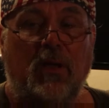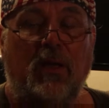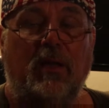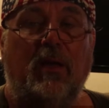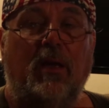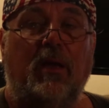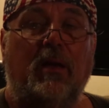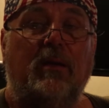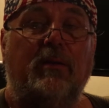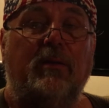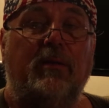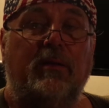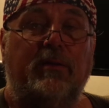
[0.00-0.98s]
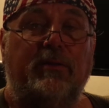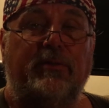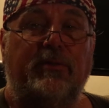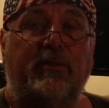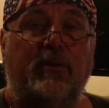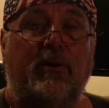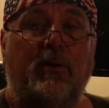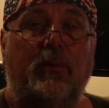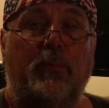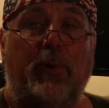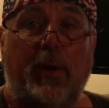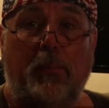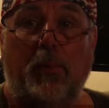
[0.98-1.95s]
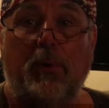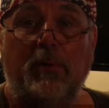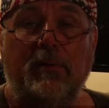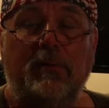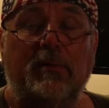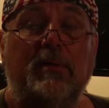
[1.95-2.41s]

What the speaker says: And it's the Rebel,